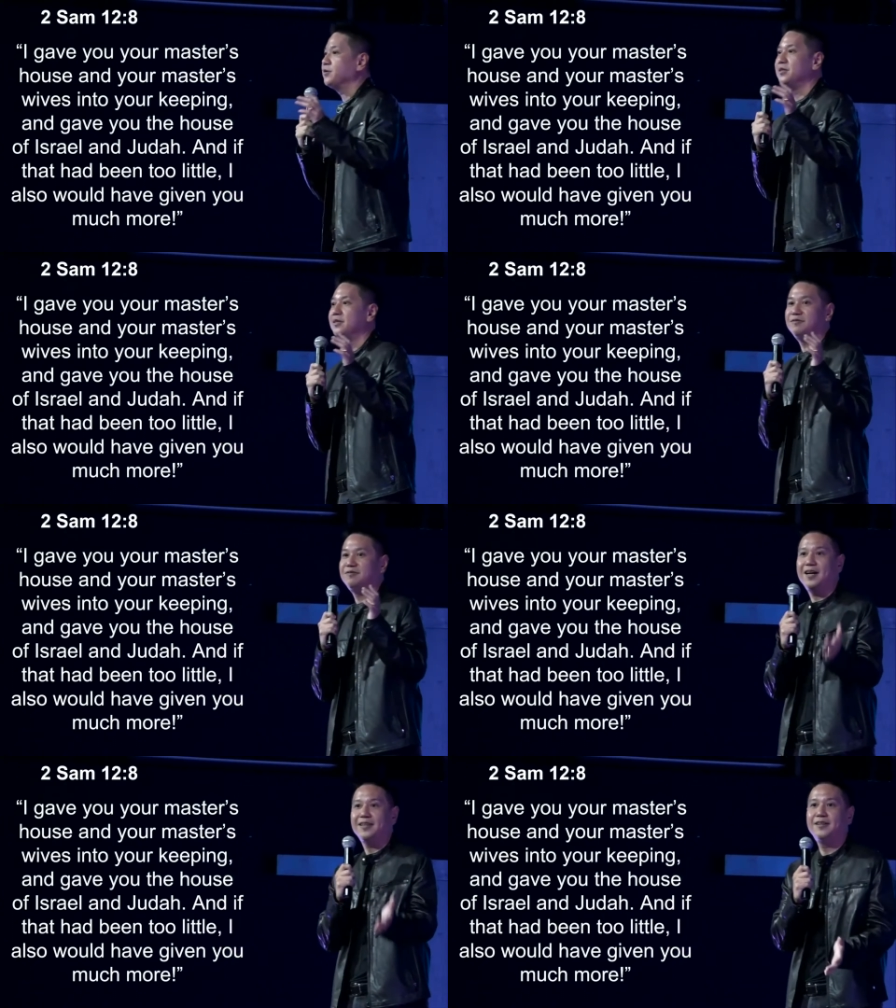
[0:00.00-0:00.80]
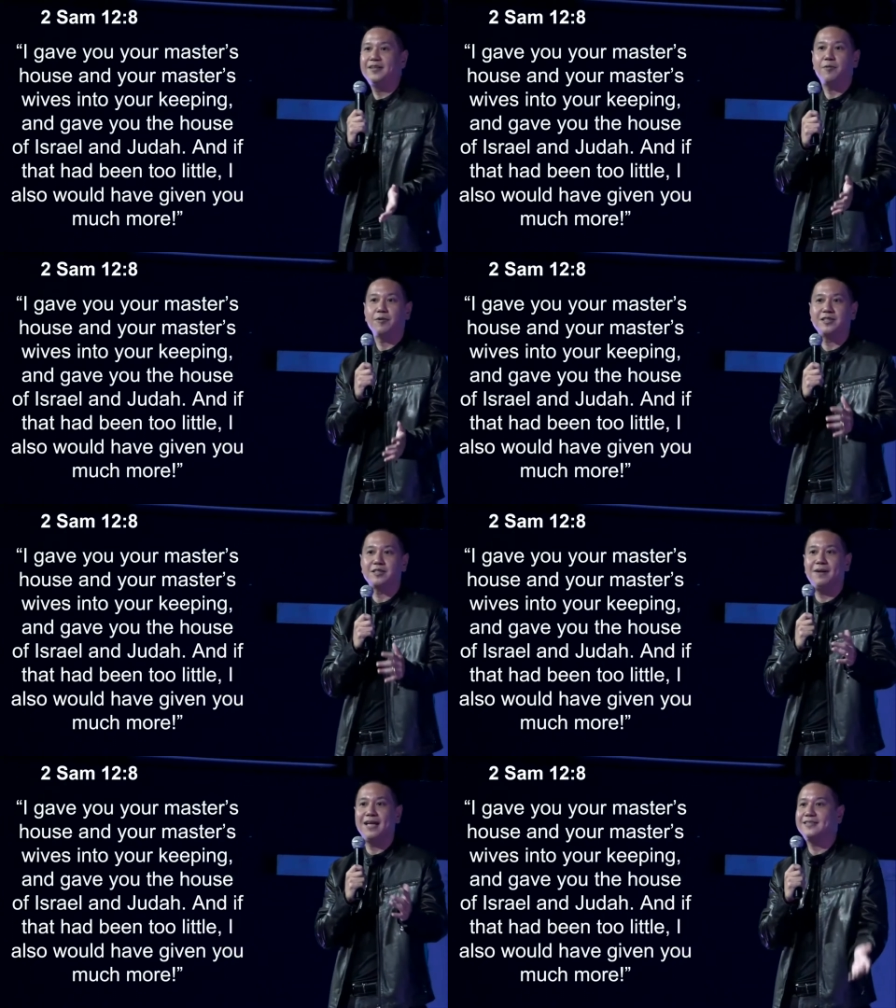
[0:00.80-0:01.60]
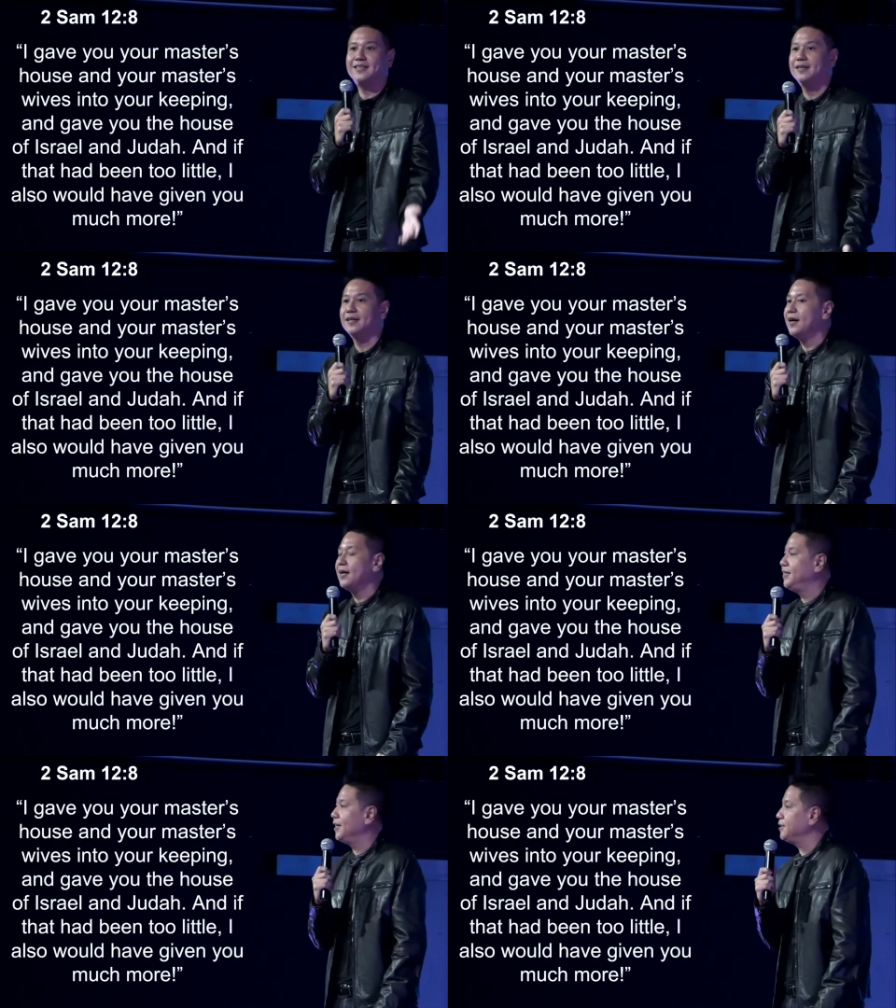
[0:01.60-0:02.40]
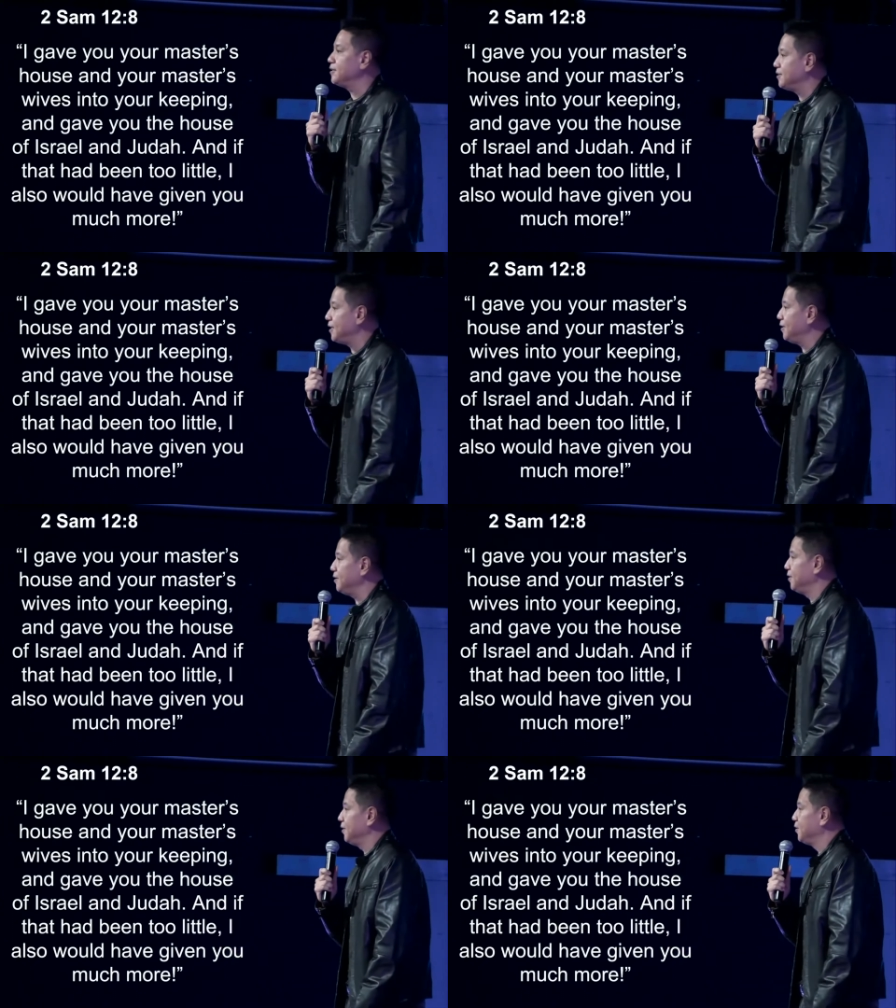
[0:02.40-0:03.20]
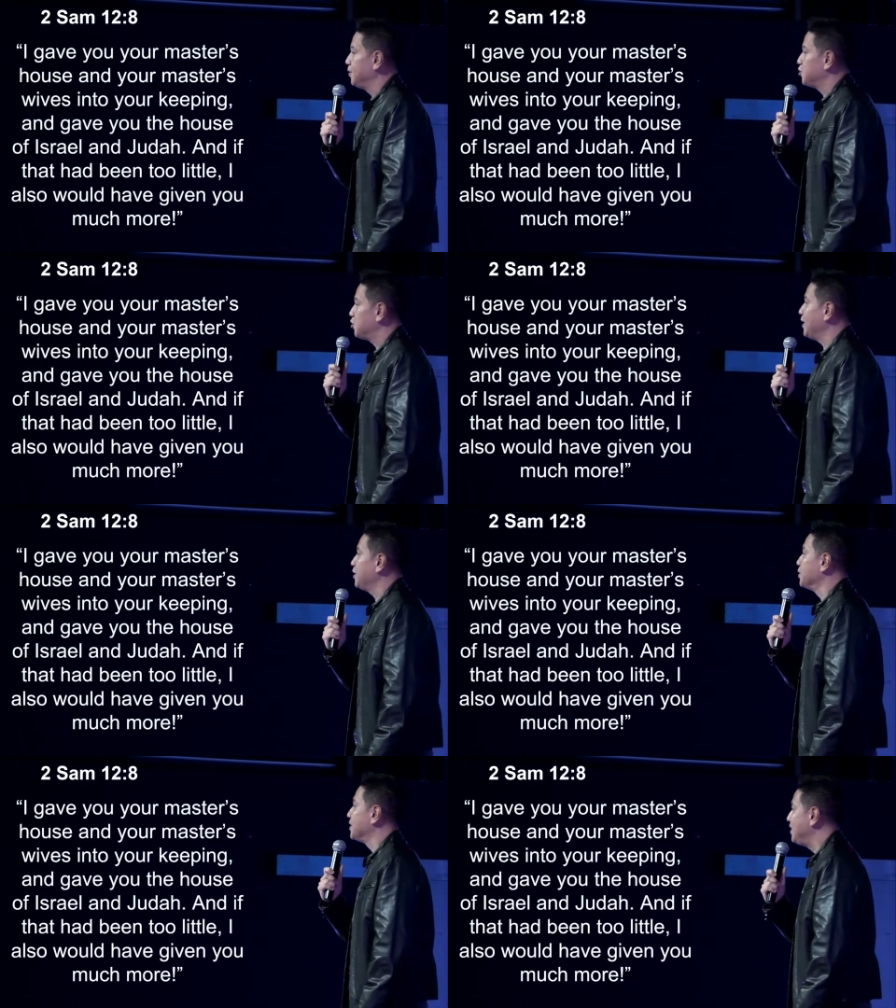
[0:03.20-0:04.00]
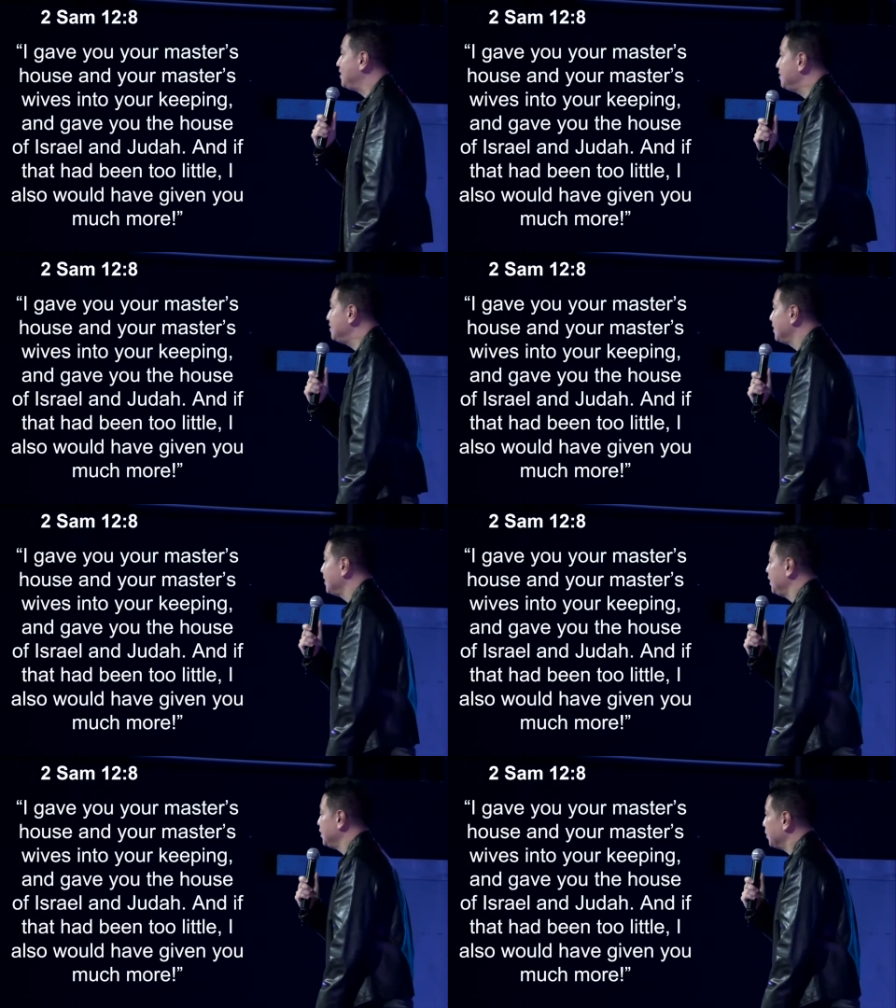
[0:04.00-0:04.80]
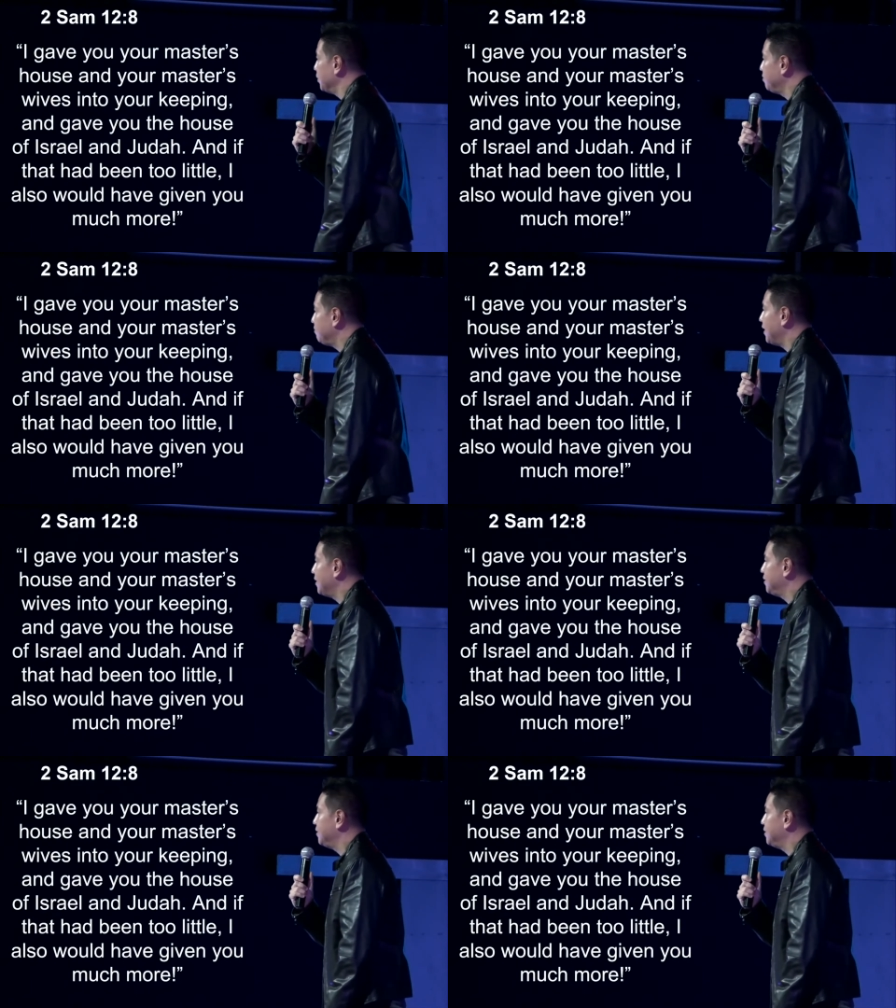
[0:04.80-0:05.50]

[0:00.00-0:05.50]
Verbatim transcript: to the father that was his blessing. The other son tried to kill his own father.